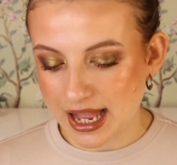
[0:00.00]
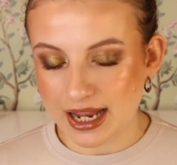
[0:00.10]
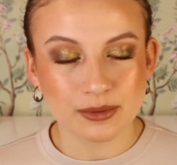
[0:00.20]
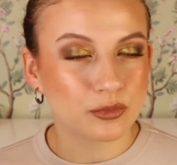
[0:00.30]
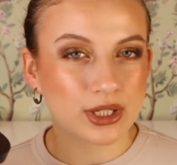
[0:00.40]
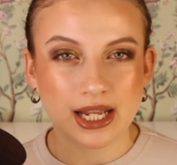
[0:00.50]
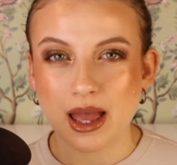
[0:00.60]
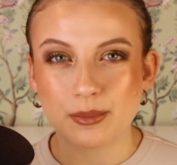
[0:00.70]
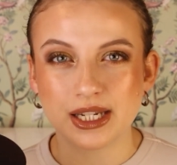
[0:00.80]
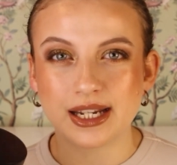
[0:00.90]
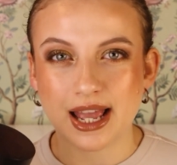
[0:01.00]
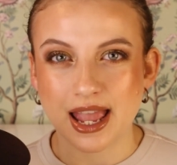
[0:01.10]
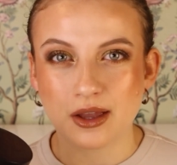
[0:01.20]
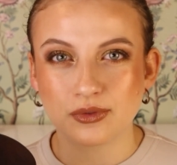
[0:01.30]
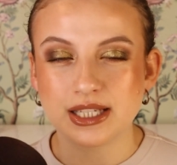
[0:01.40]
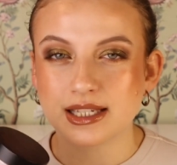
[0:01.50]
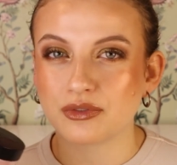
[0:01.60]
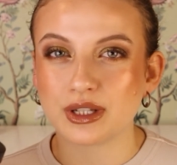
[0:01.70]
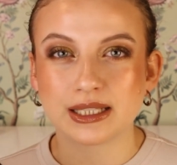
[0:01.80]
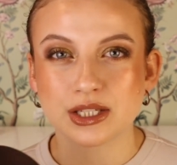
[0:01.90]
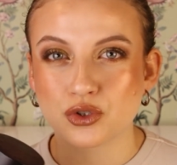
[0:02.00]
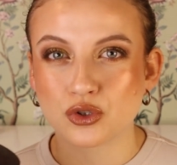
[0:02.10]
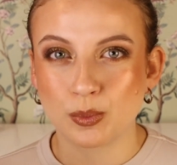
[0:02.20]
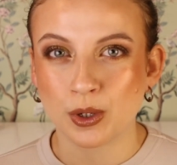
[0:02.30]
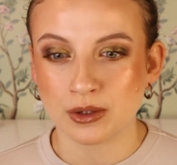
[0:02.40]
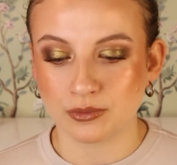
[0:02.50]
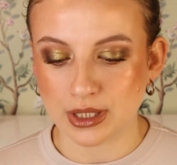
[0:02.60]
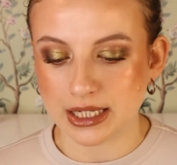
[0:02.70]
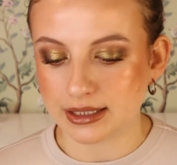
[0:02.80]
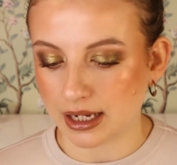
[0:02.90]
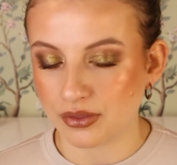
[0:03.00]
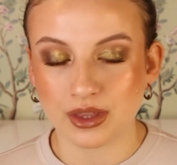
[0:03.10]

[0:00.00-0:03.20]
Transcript: I'm really happy that I have this. I feel like it's super convenient. I